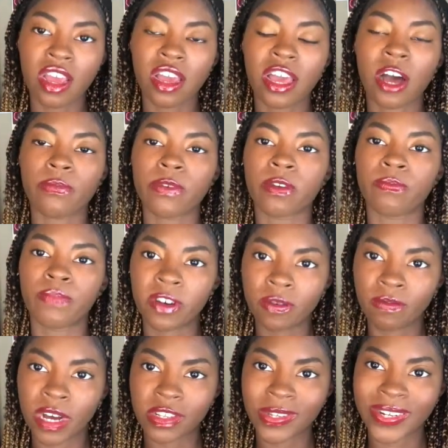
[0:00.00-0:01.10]
help you build
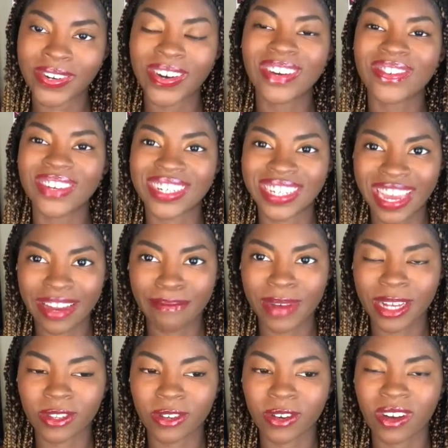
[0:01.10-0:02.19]
muscle, retain
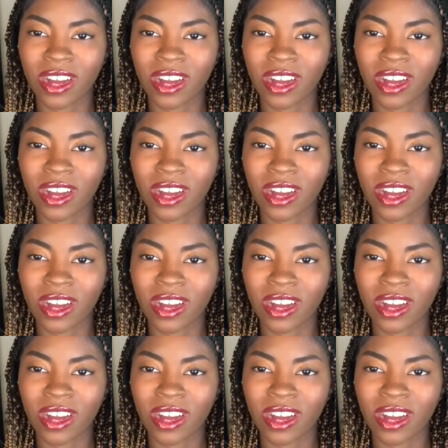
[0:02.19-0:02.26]
muscle,